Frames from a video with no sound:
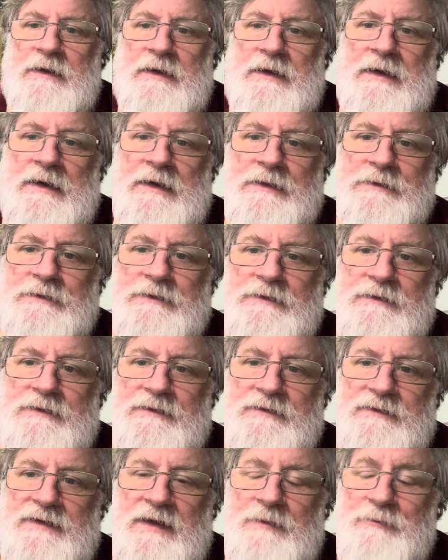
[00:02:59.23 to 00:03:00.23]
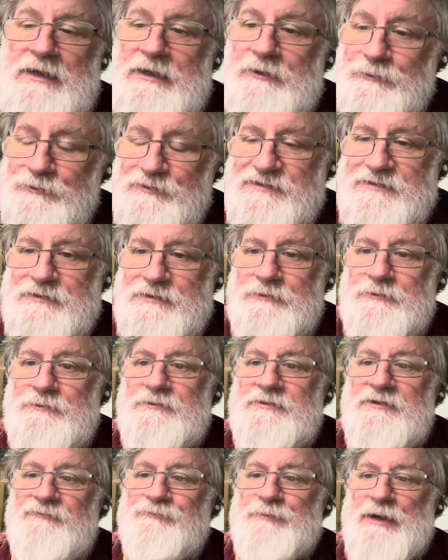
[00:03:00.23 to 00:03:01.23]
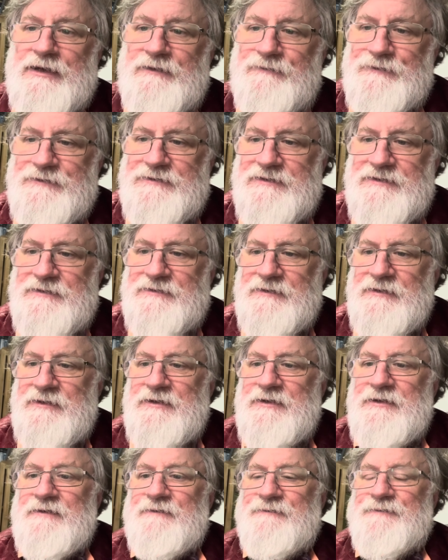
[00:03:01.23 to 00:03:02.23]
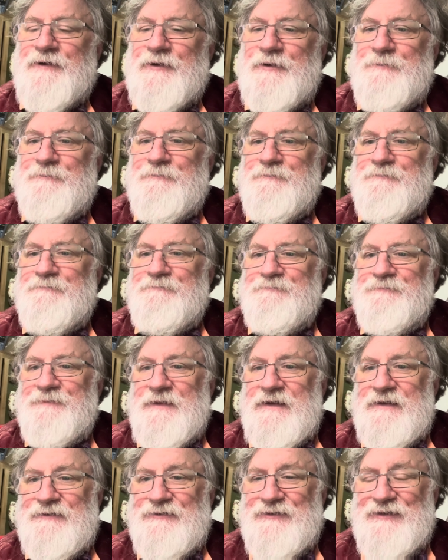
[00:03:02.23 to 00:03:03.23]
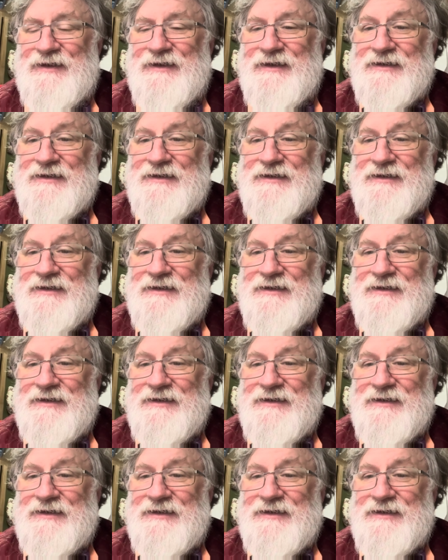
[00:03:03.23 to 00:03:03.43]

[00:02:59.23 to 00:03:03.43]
and they may also have benefited from the